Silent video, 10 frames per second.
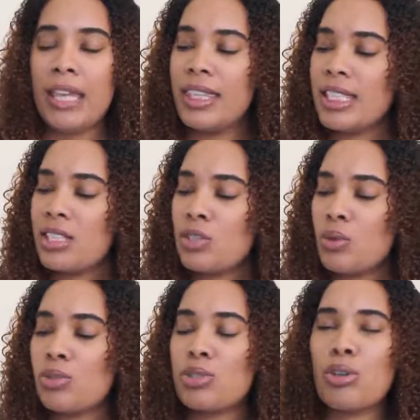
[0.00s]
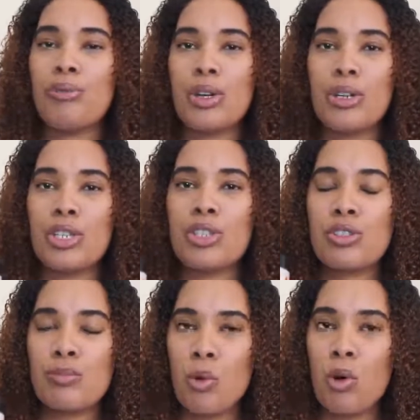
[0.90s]
This is also very
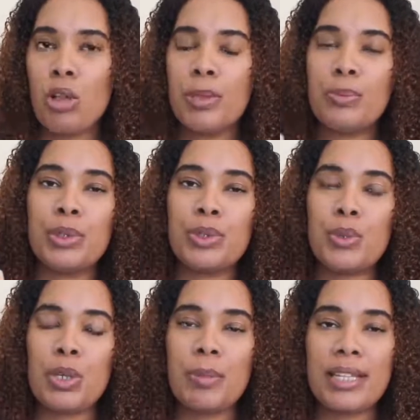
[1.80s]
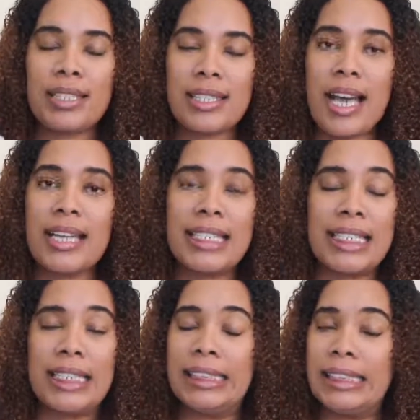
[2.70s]
small, but we'll talk about size
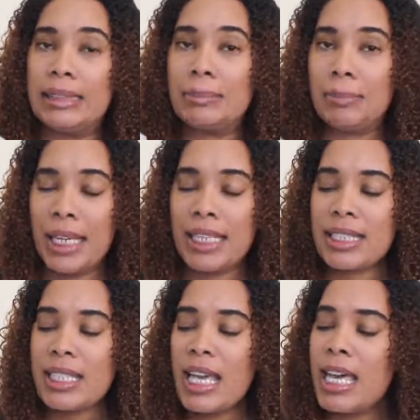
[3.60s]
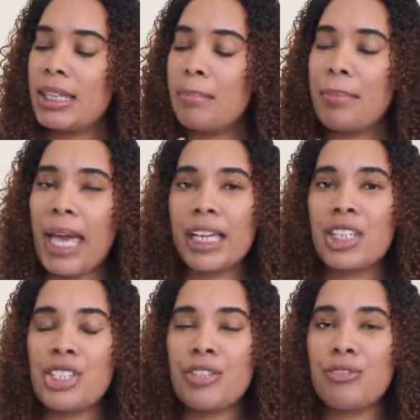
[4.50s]
in a little bit. The
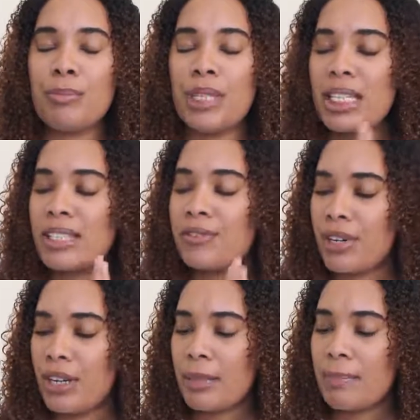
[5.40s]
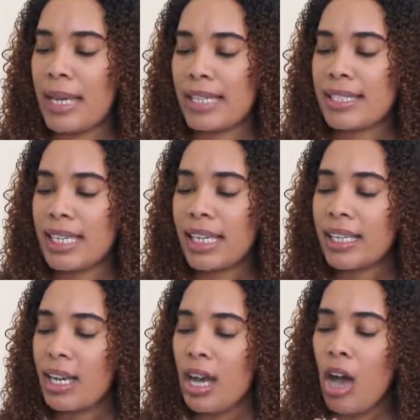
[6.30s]
packaging for me is very
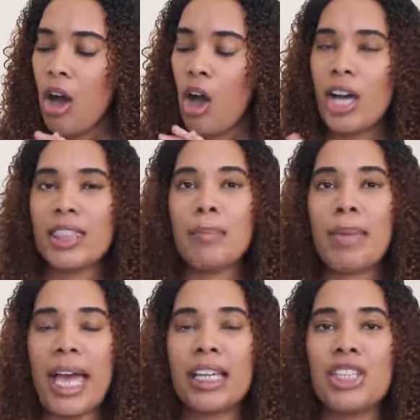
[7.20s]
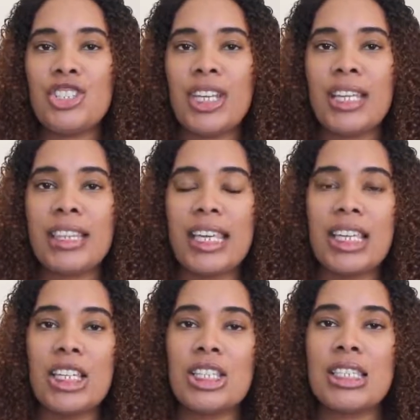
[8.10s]
basic. On the packaging, there
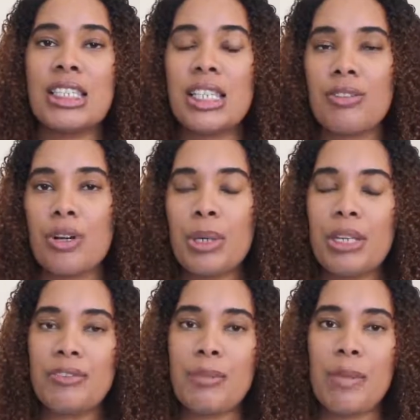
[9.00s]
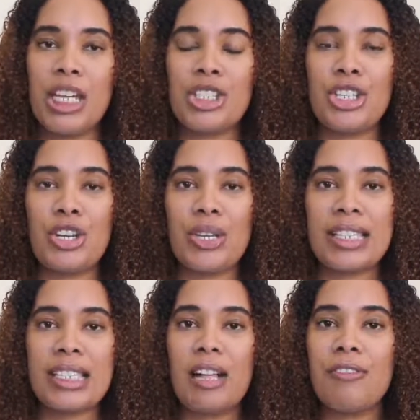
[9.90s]
is zero information on
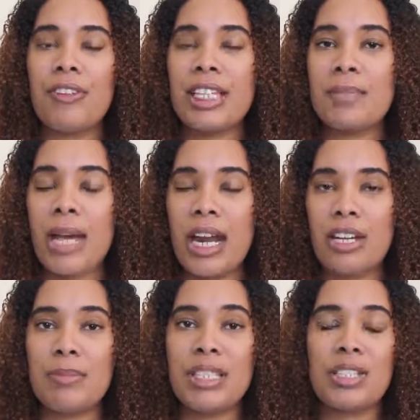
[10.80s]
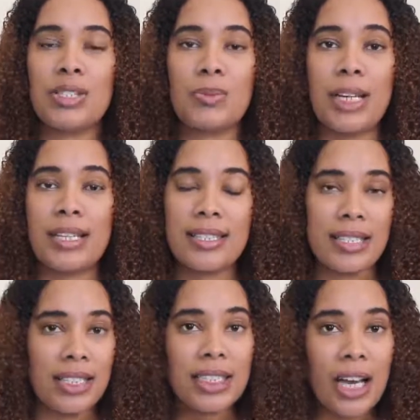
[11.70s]
sulfates, parabens, as well as
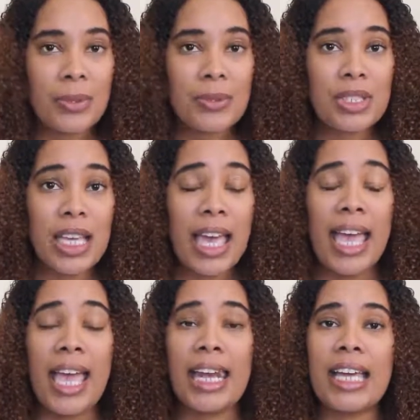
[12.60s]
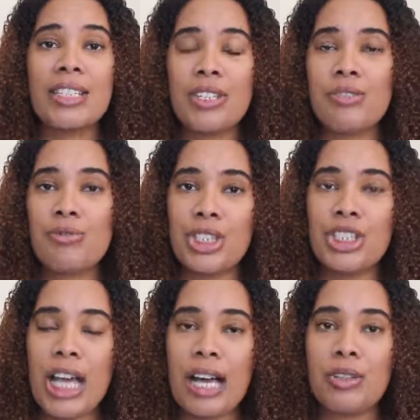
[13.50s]
silicones. And I did
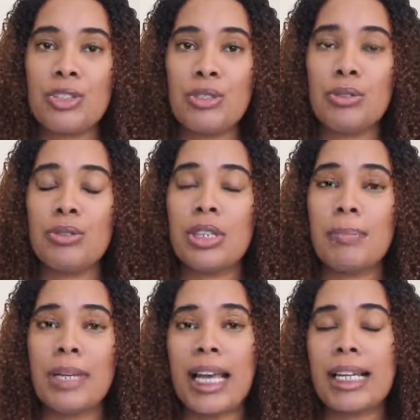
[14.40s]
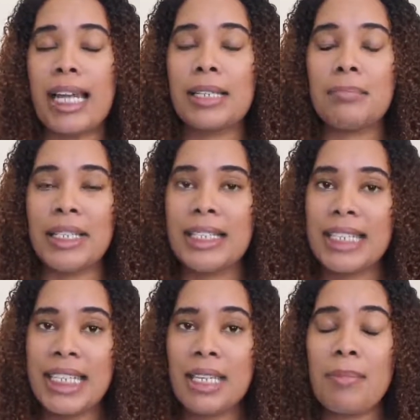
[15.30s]
reach out to the Black Like Me
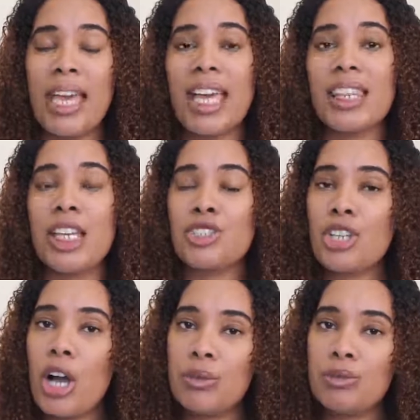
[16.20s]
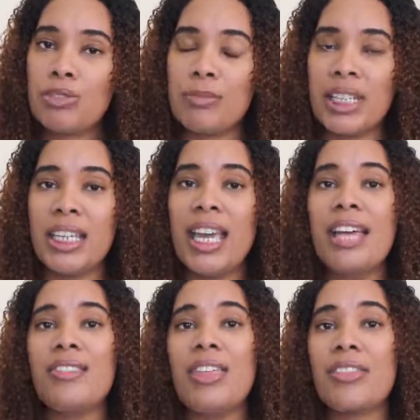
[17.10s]
team and they told me
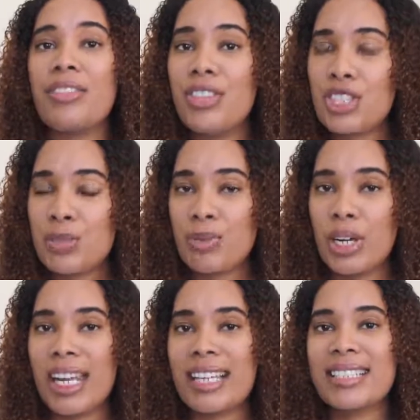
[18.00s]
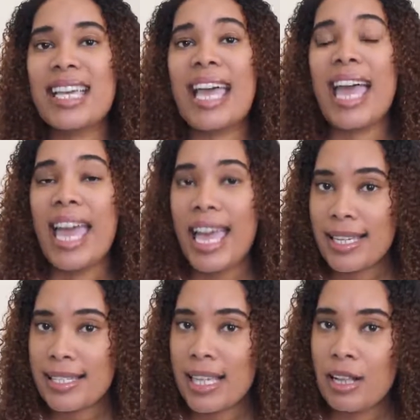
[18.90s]
that this product
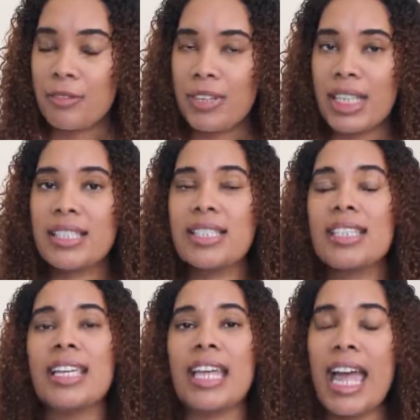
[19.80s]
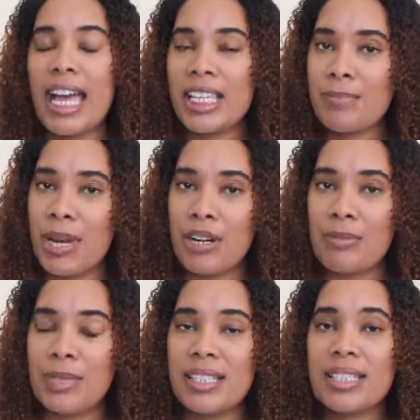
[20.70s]
has sulfates, it has
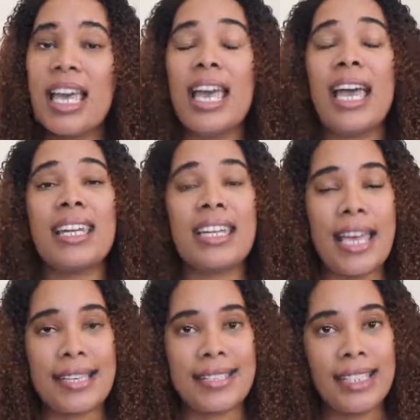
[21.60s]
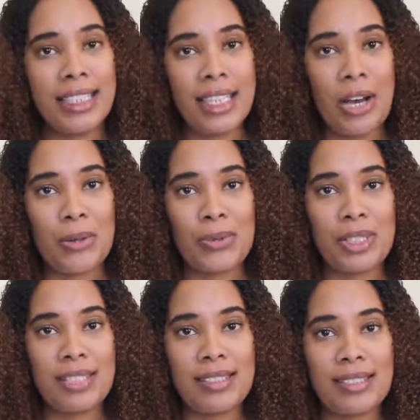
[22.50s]
parabens, and it has
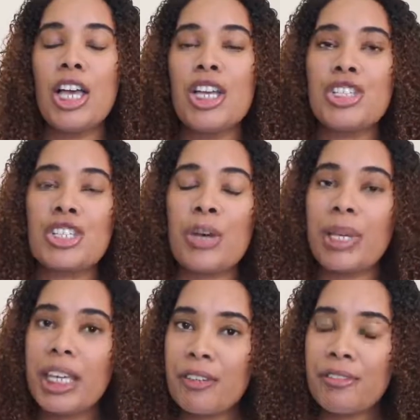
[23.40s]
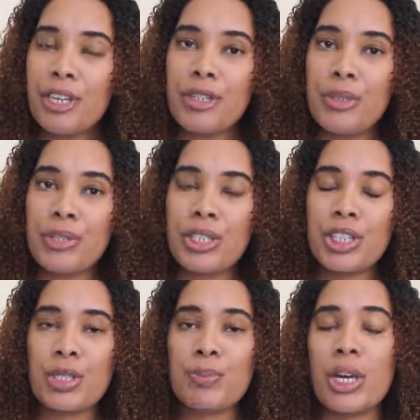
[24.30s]
silicones. So if you're using
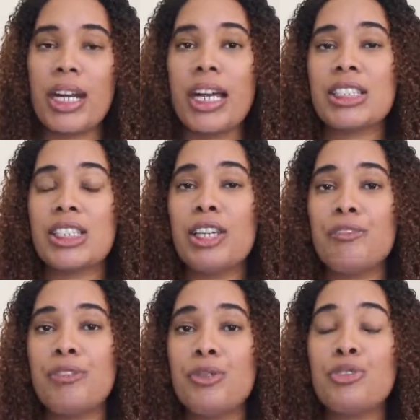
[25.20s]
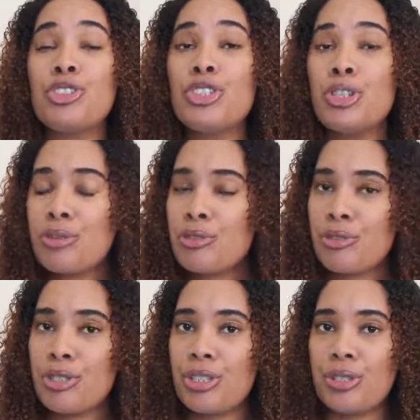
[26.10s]
this product, if you
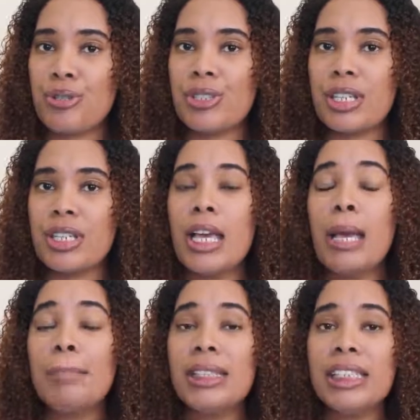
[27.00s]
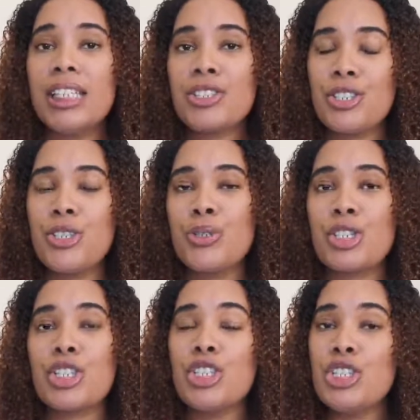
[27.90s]
choose to use it, please use
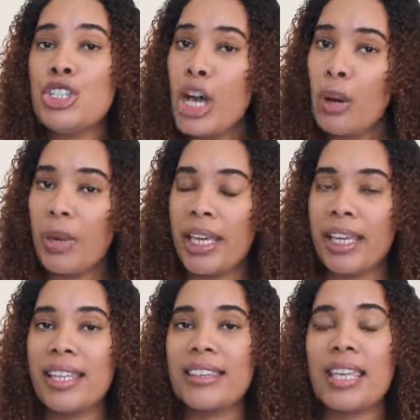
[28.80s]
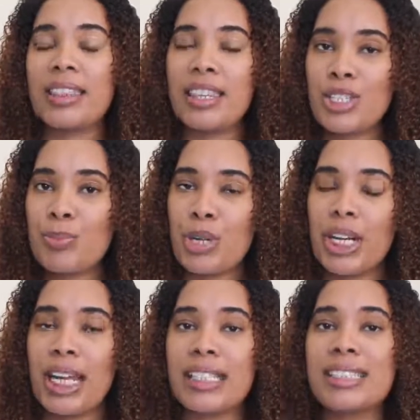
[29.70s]
it knowing that this
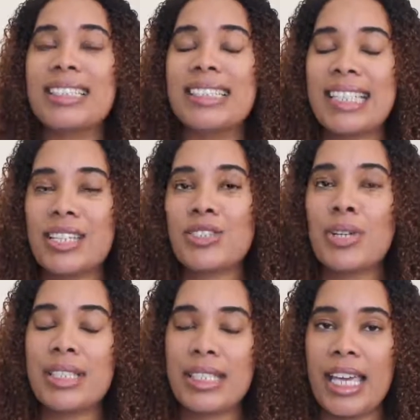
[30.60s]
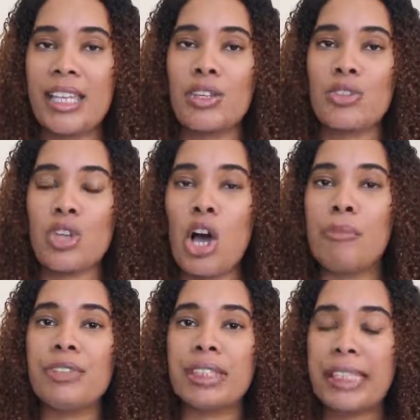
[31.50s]
product does contain those
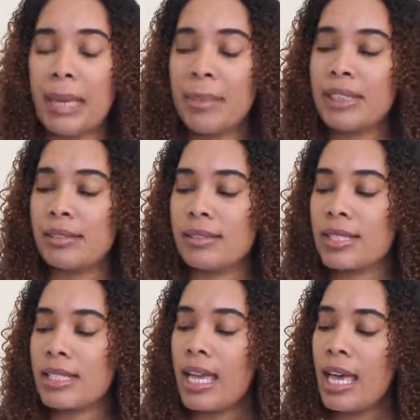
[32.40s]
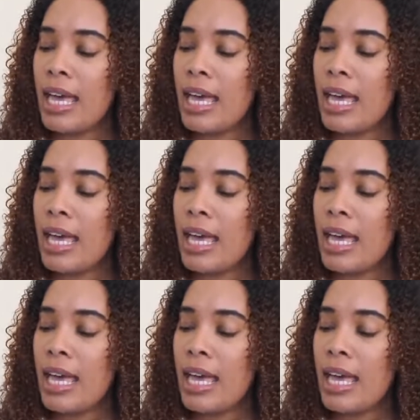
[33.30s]
harmful chemicals.